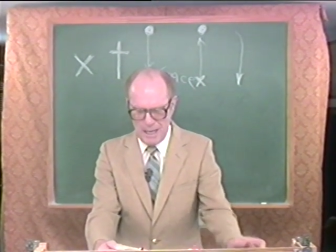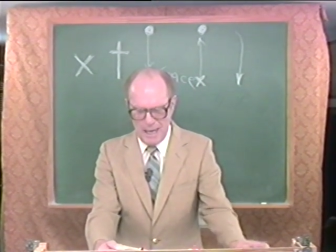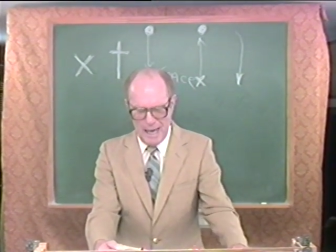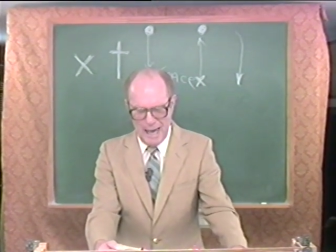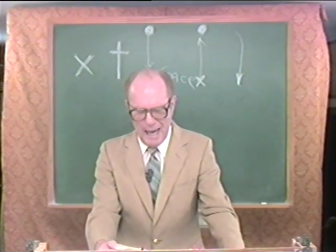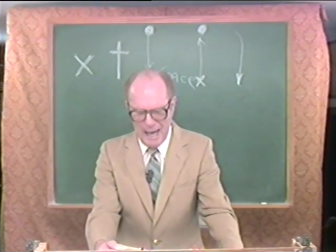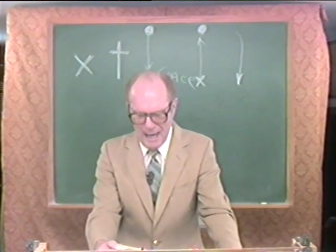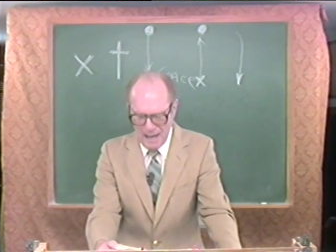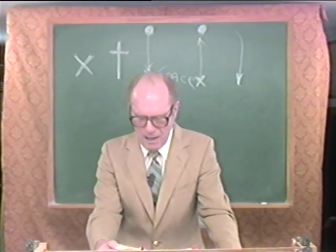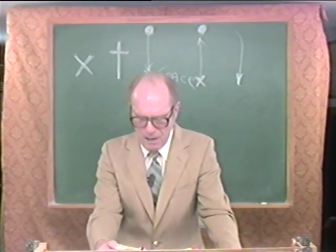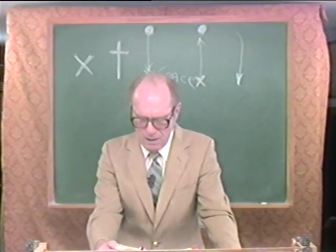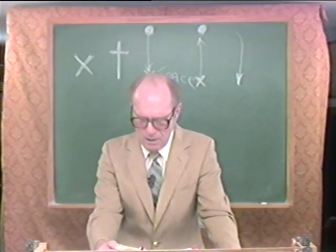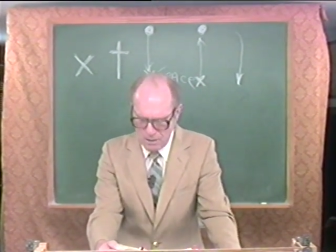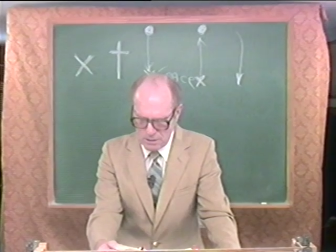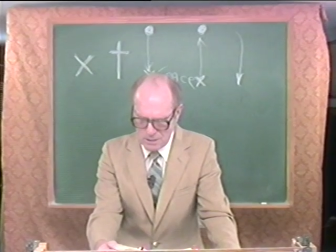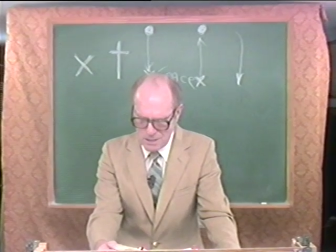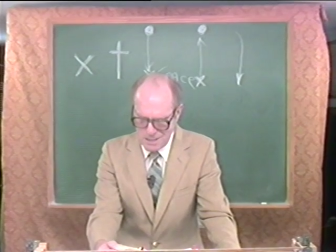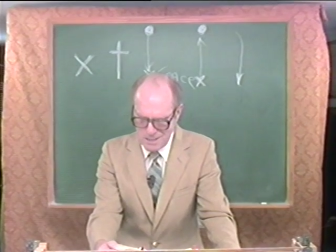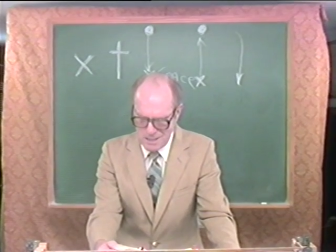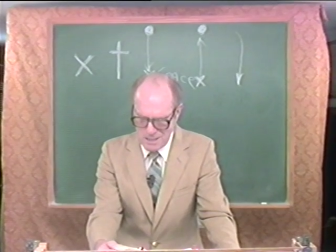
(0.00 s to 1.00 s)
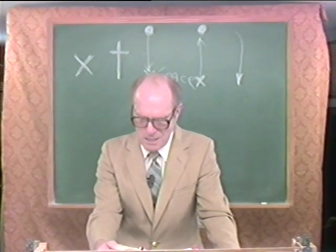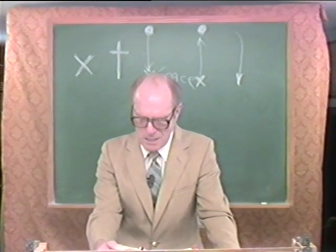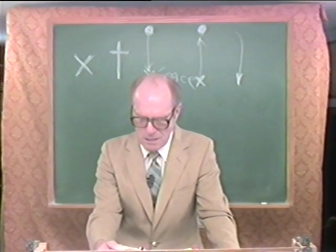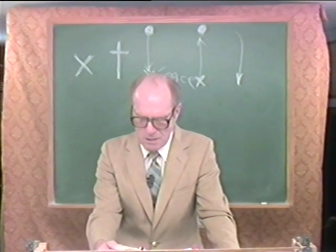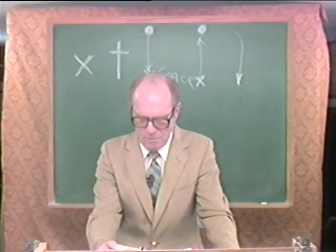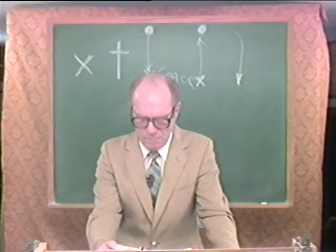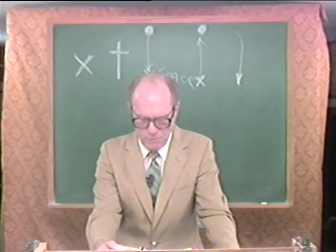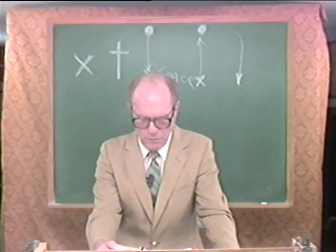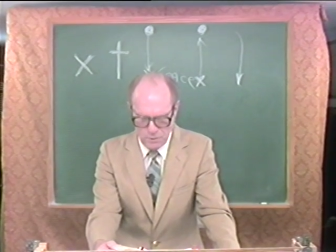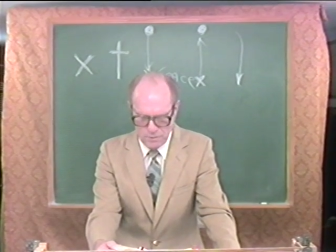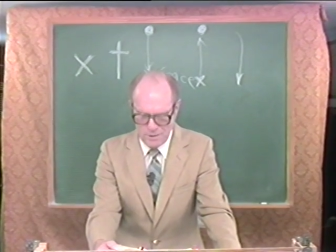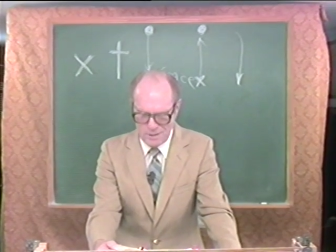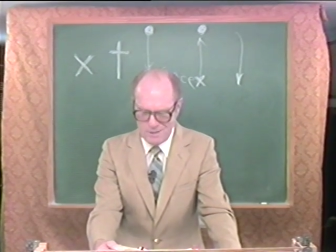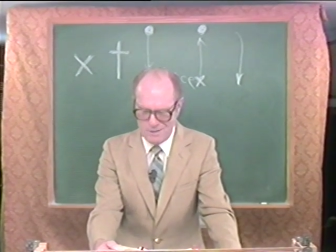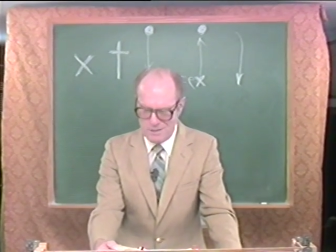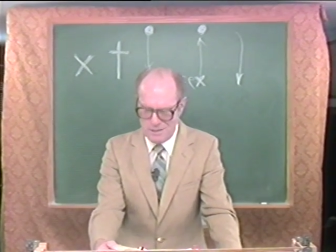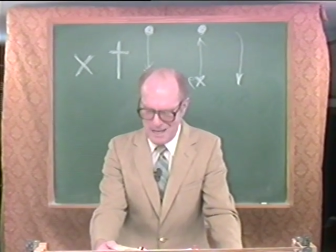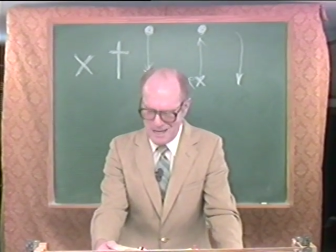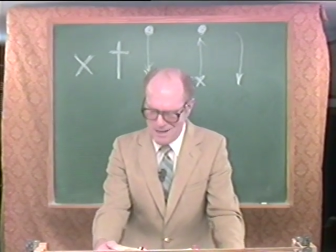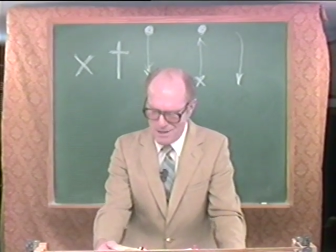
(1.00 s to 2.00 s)
Howl ye, for the
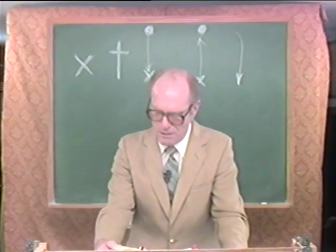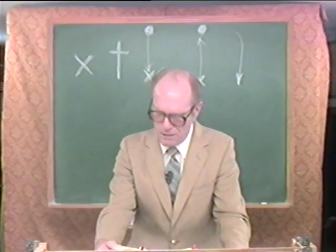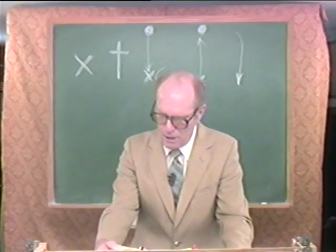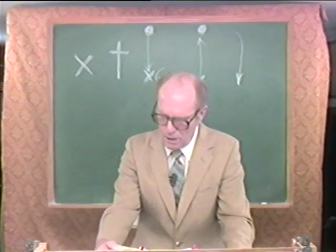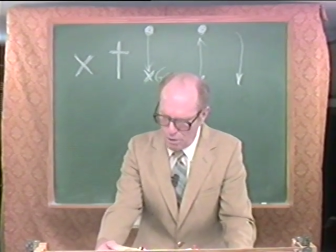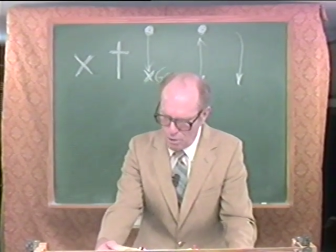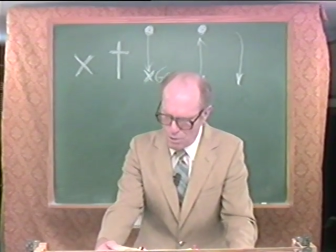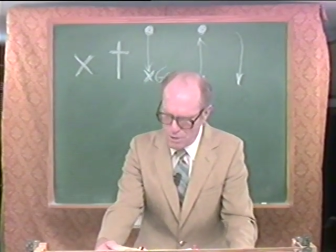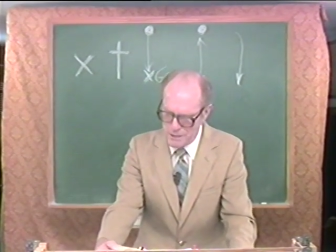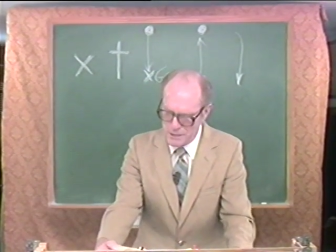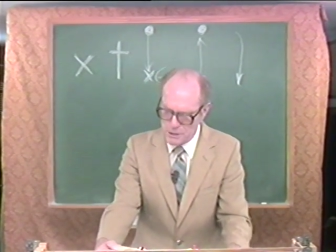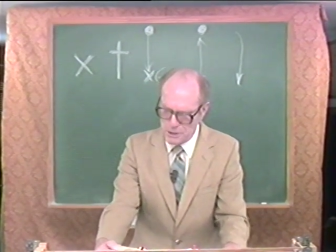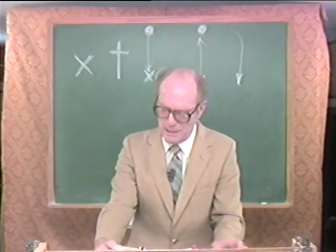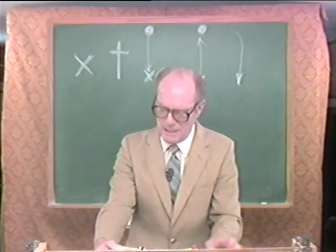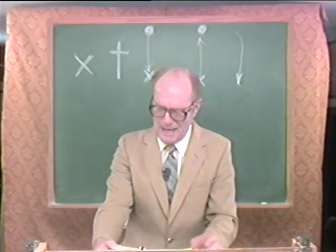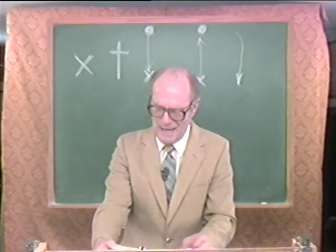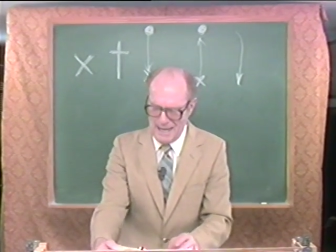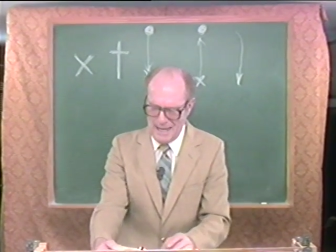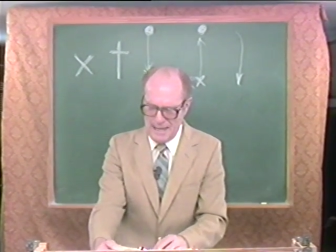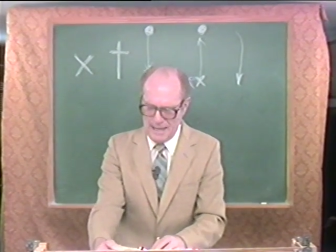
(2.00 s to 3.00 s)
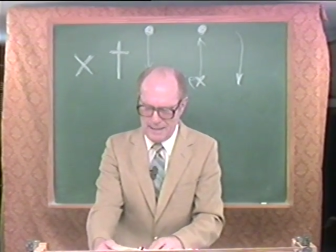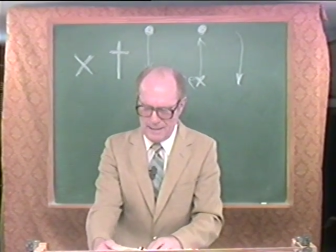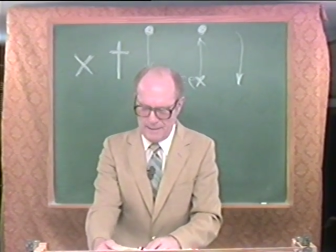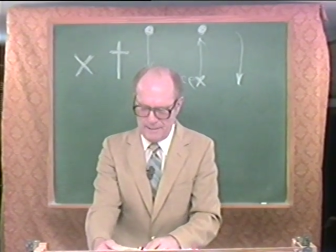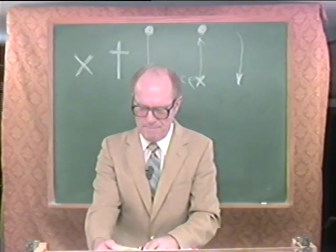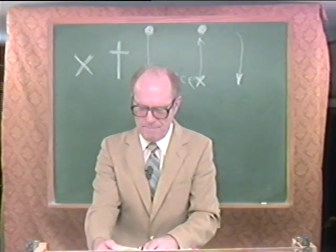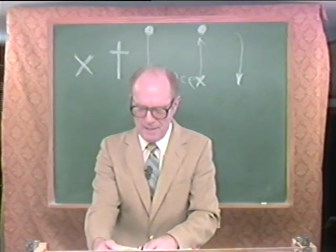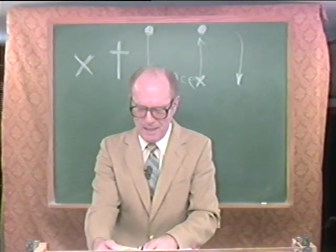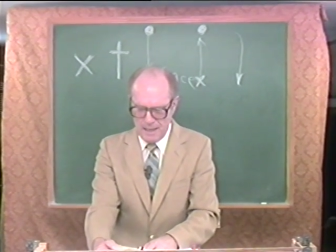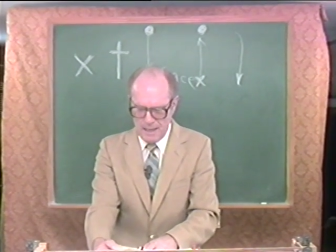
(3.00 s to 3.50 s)
day of the Lord is at hand.